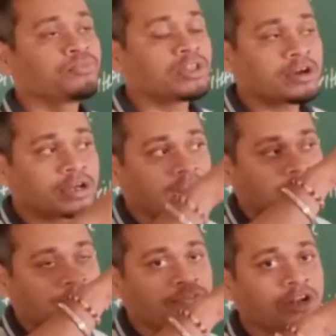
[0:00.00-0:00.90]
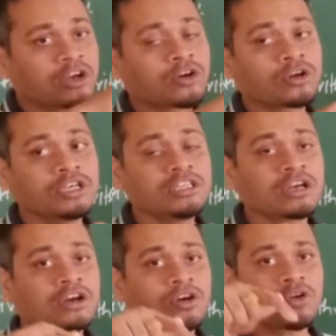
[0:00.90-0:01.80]
the graph will
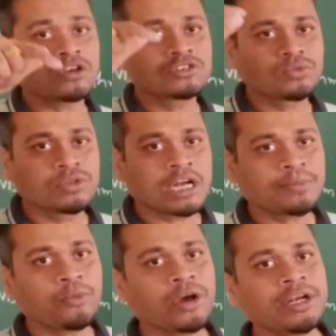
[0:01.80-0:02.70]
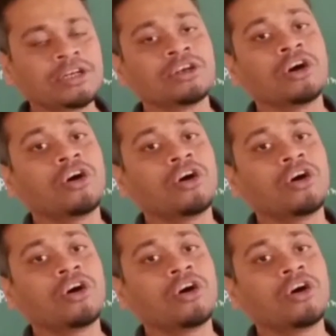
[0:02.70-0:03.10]
either cross through that point